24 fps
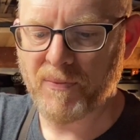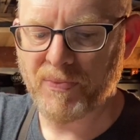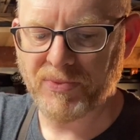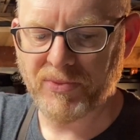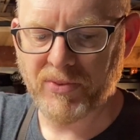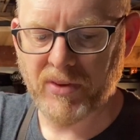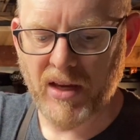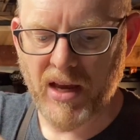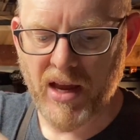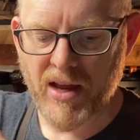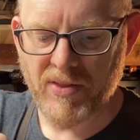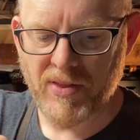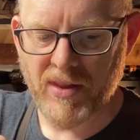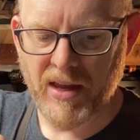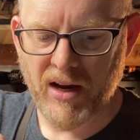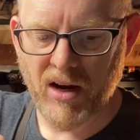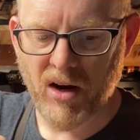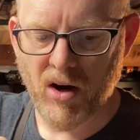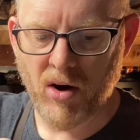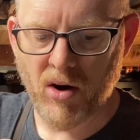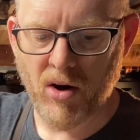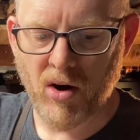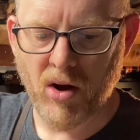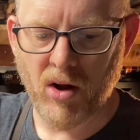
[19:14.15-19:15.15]
and they
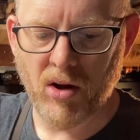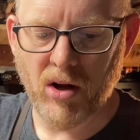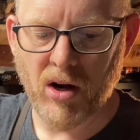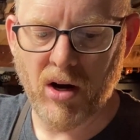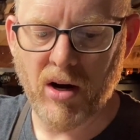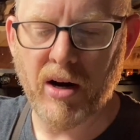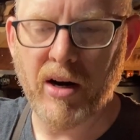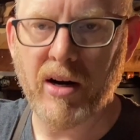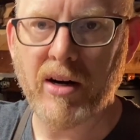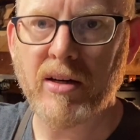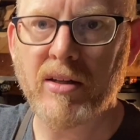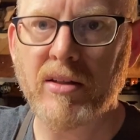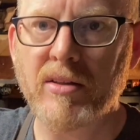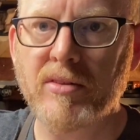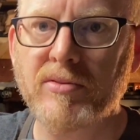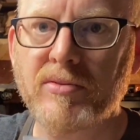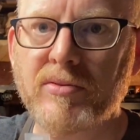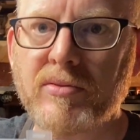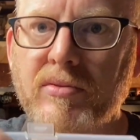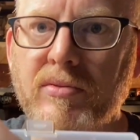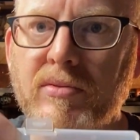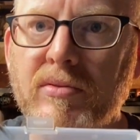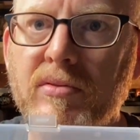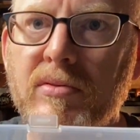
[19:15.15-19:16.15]
all are
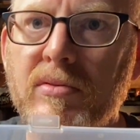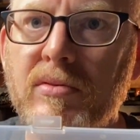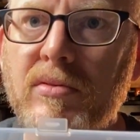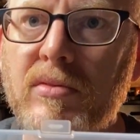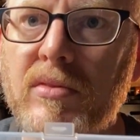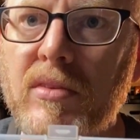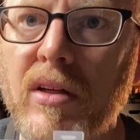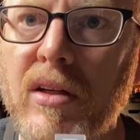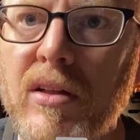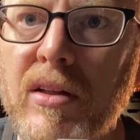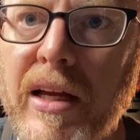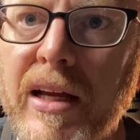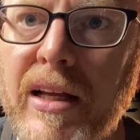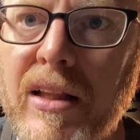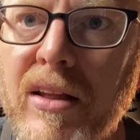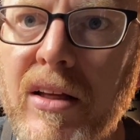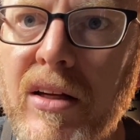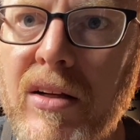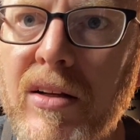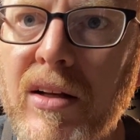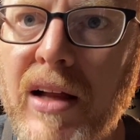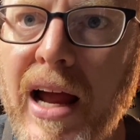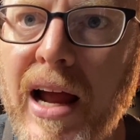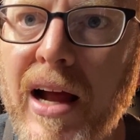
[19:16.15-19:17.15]
like
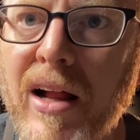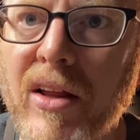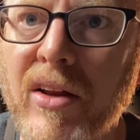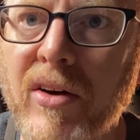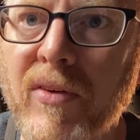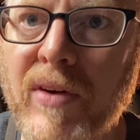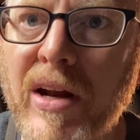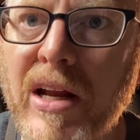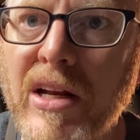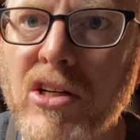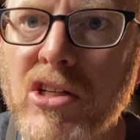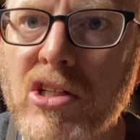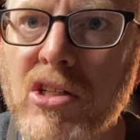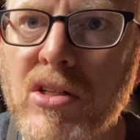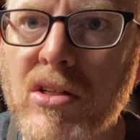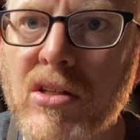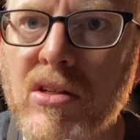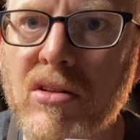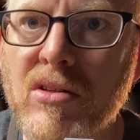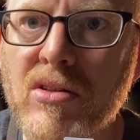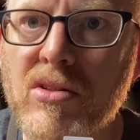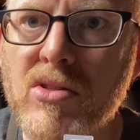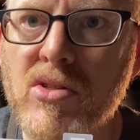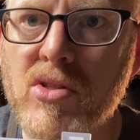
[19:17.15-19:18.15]
little Allen wrench
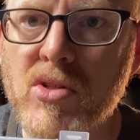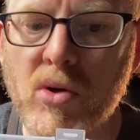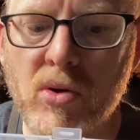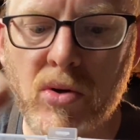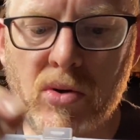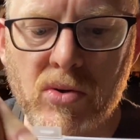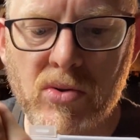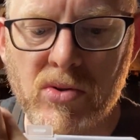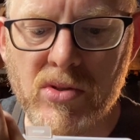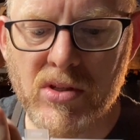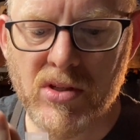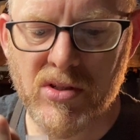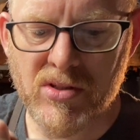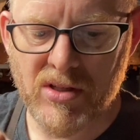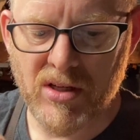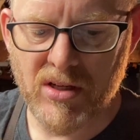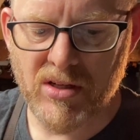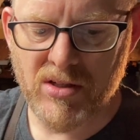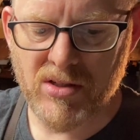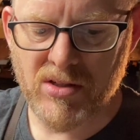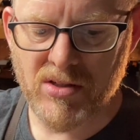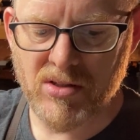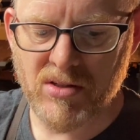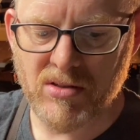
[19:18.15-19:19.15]
screws, because they
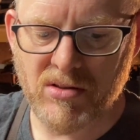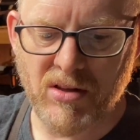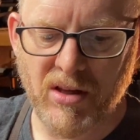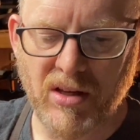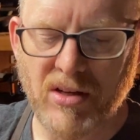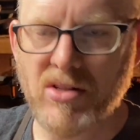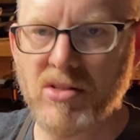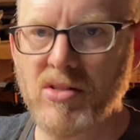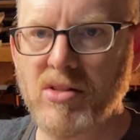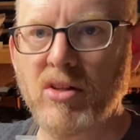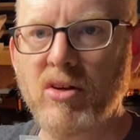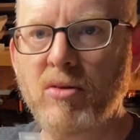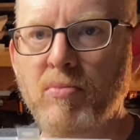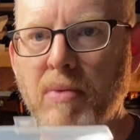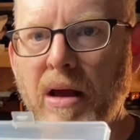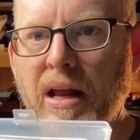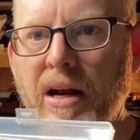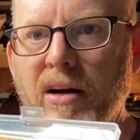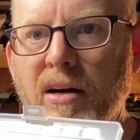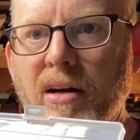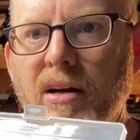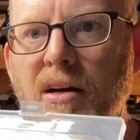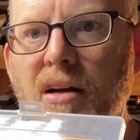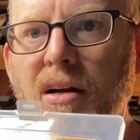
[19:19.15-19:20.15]
just look
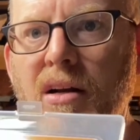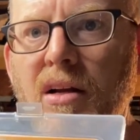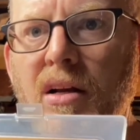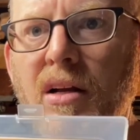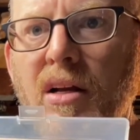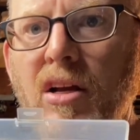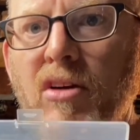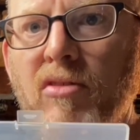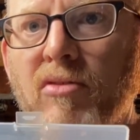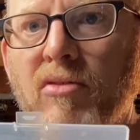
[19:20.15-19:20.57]
better for